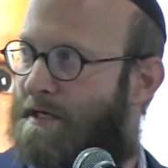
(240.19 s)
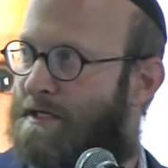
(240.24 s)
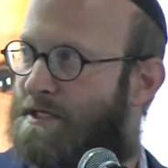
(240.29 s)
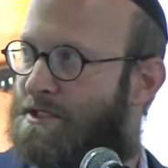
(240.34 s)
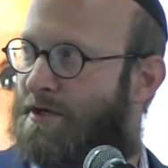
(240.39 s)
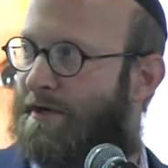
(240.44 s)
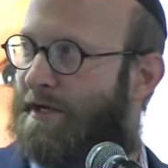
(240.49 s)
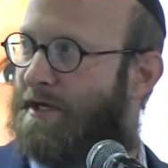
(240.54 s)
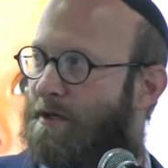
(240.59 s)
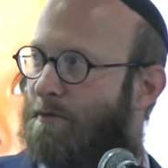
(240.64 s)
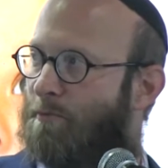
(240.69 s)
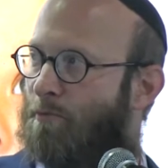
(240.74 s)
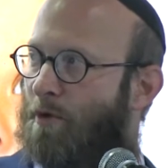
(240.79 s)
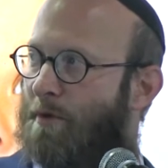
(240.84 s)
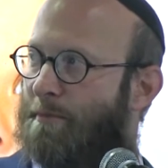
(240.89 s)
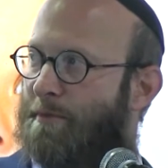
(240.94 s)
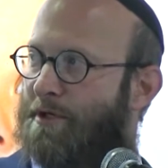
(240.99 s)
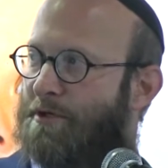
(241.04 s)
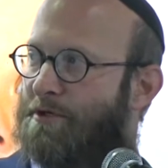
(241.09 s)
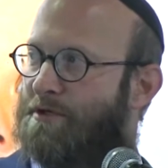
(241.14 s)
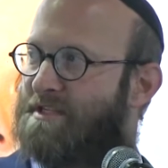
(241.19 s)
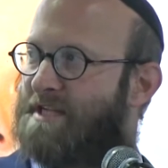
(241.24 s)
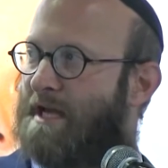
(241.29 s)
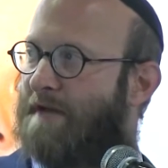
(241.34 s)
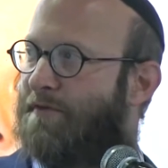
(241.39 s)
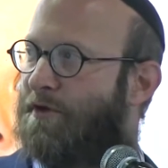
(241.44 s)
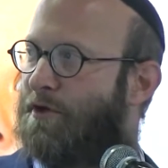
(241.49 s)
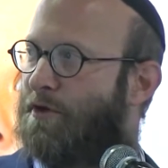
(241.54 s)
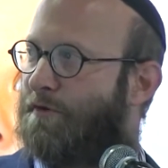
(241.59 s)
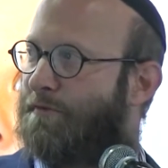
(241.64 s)
So a woman who's
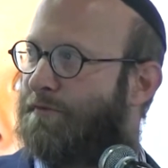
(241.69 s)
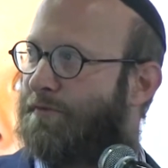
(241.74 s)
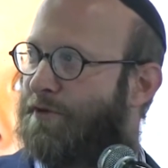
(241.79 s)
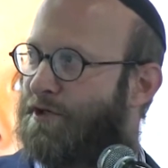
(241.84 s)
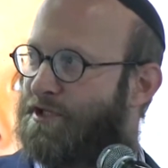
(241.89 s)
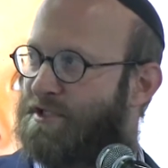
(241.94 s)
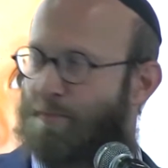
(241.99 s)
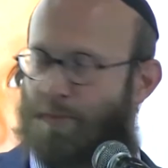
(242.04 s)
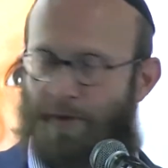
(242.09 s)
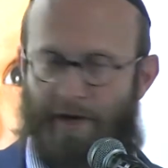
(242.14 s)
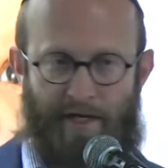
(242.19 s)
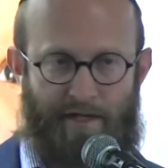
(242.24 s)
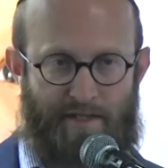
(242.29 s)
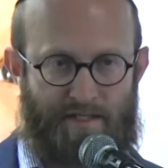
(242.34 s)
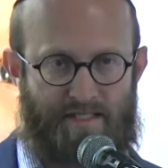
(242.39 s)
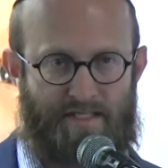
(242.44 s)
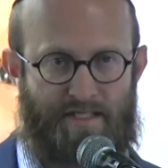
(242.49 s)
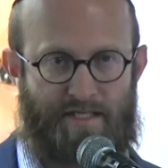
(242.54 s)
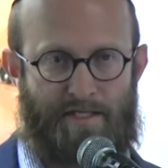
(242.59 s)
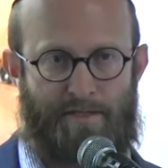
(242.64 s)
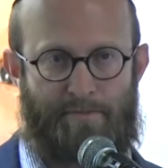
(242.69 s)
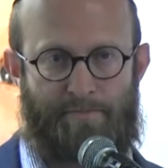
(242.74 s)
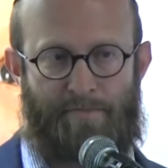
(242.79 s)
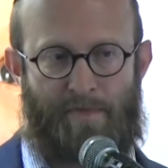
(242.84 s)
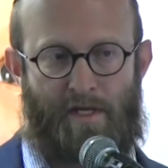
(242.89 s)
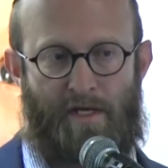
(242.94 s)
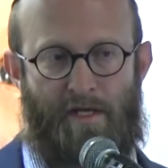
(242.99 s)
having her first pregnancy,